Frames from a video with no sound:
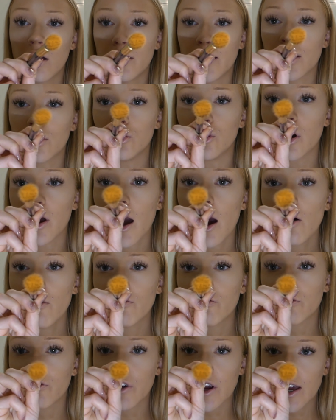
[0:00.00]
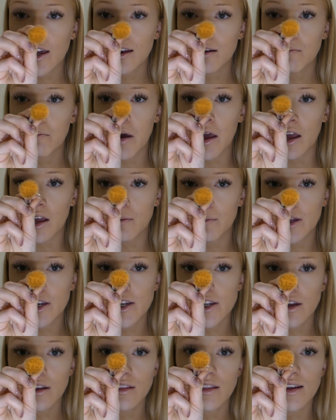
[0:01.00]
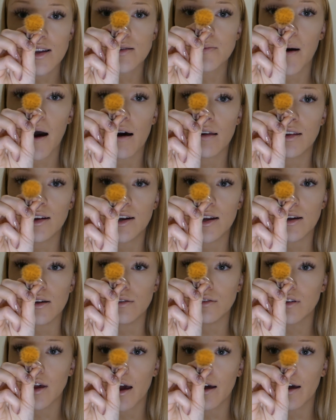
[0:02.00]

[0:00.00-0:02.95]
Like, look how freaking pigmented this palette is.